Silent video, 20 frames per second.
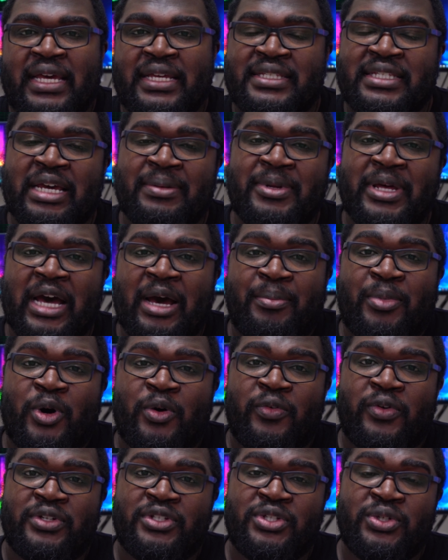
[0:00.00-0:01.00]
It's time to hop
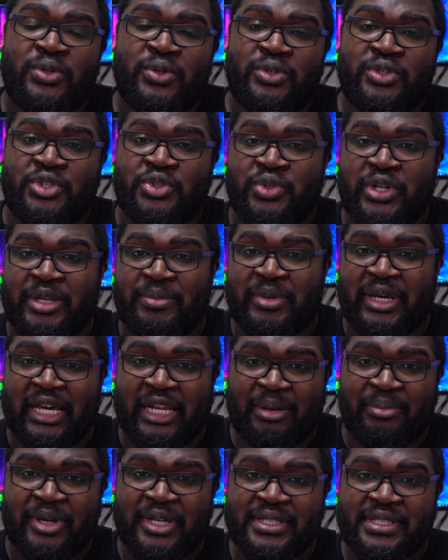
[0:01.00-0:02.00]
over to
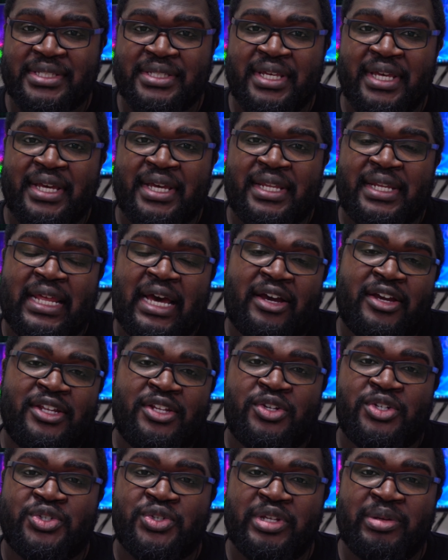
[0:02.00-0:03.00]
StreamElements. Now
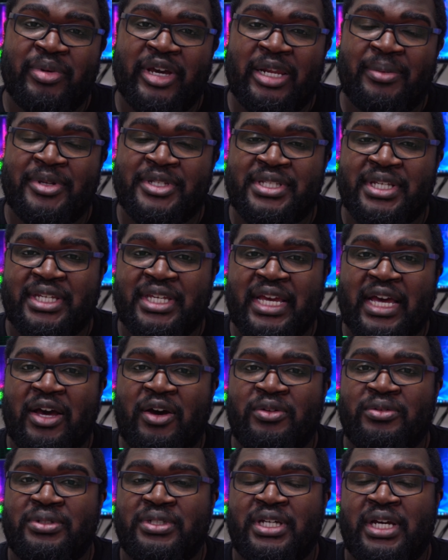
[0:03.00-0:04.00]
in your StreamElements
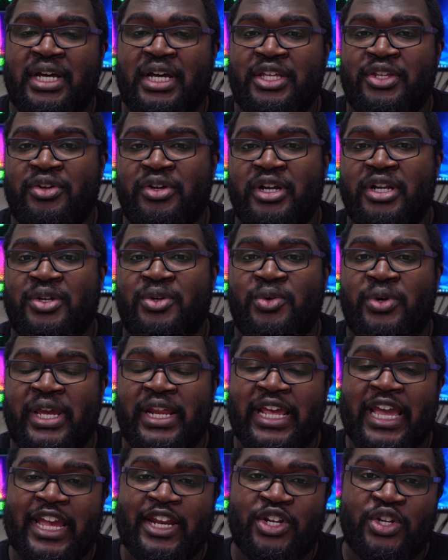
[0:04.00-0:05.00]
account, you're going to
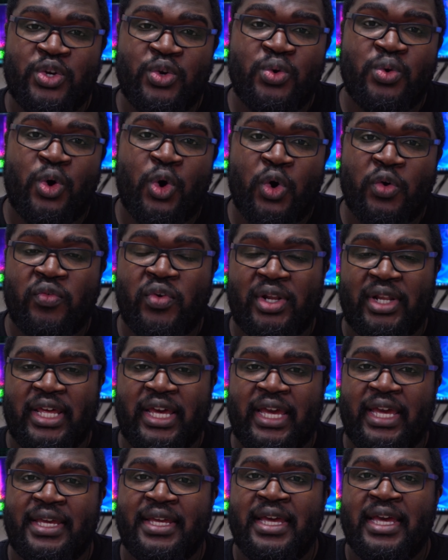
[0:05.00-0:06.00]
create a new
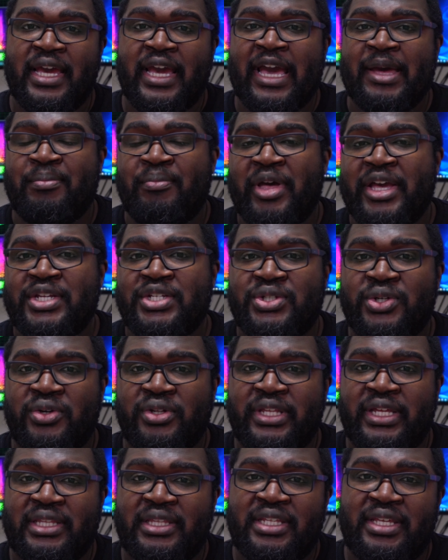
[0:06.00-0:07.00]
overlay and make
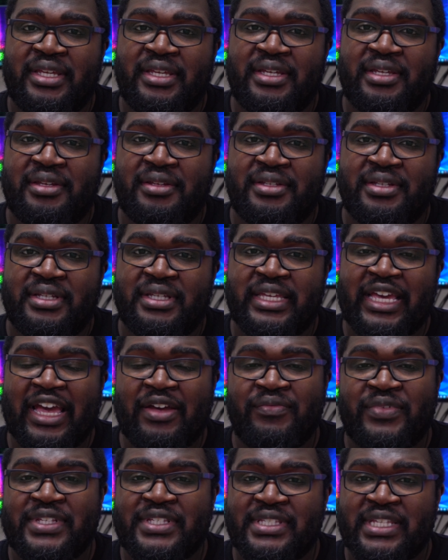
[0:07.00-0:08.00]
sure that the
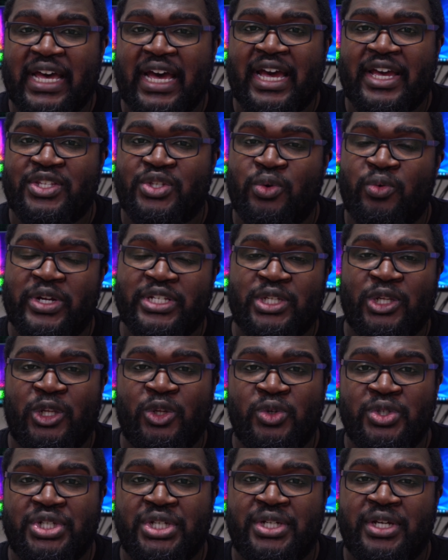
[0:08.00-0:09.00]
canvas size or
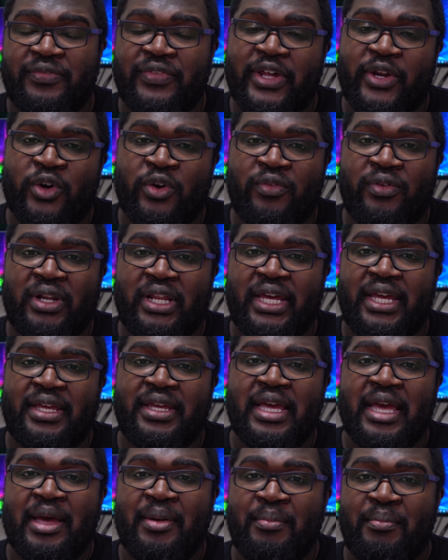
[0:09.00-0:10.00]
resolution of that
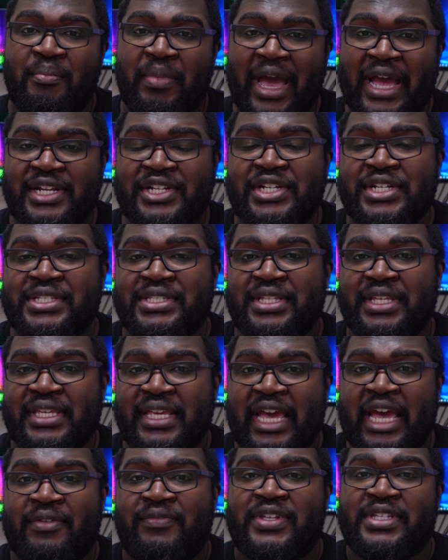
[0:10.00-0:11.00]
overlay matches the
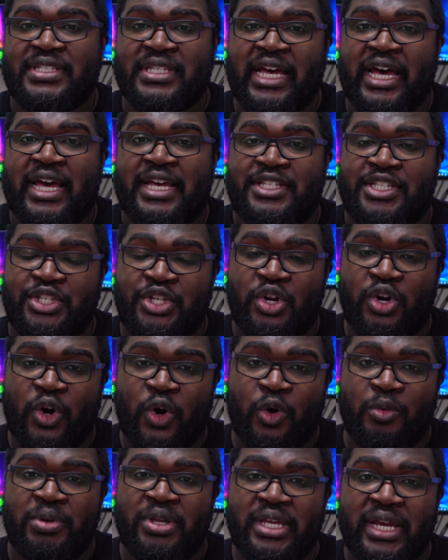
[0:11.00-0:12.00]
canvas size in
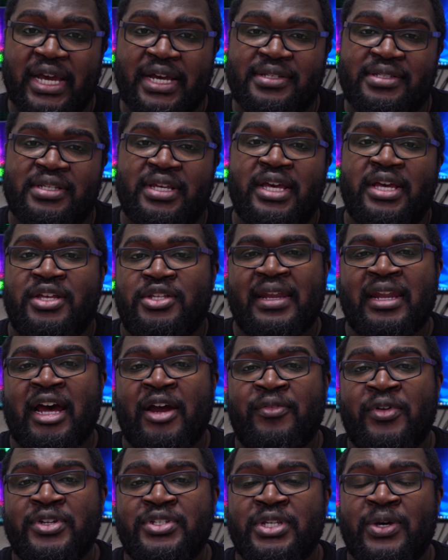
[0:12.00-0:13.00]
your OBS.
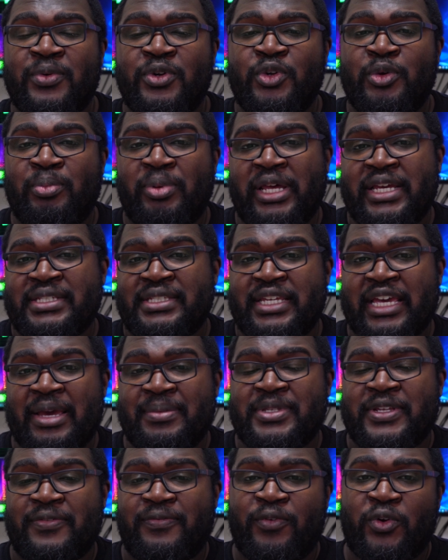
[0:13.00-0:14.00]
Now, if you're someone who plays
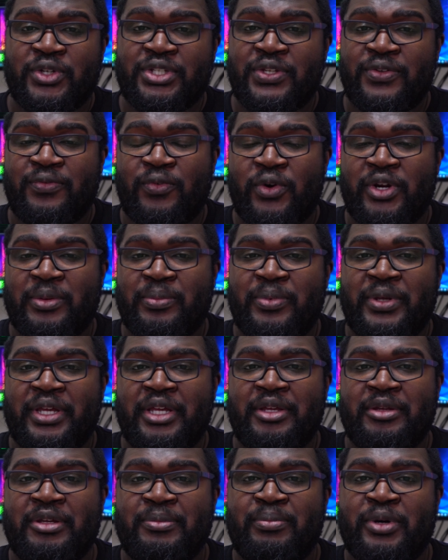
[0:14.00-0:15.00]
games at
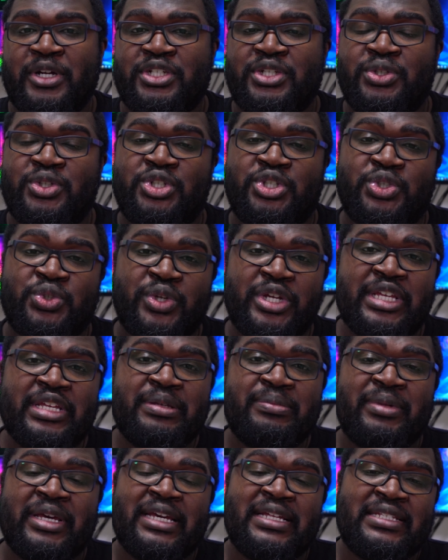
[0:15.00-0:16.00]
1440p, but you
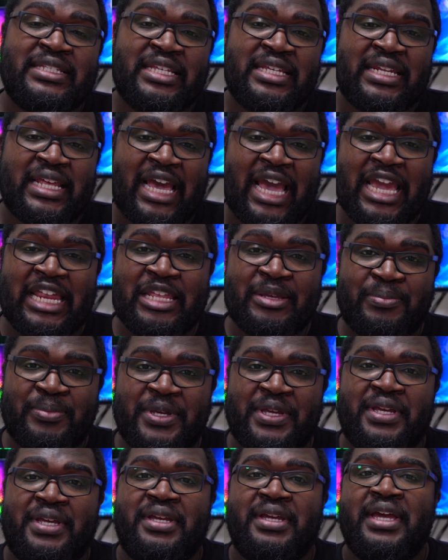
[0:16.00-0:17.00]
stream in
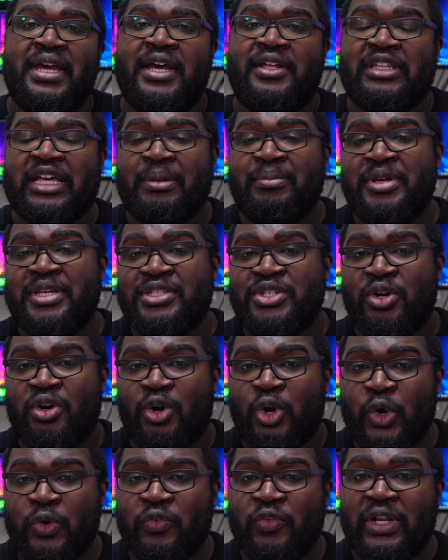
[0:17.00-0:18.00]
1080p, that means
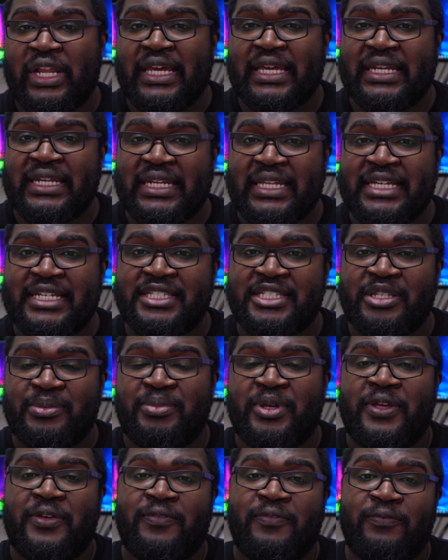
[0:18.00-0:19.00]
your overlay needs to
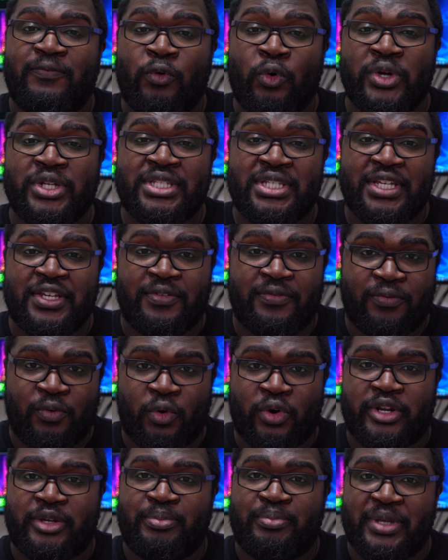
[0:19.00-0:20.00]
be
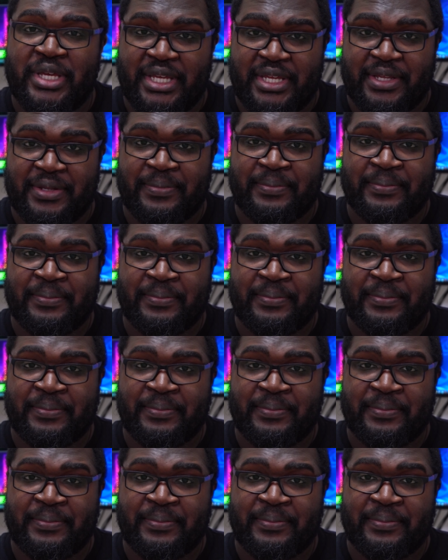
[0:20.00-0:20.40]
1440p.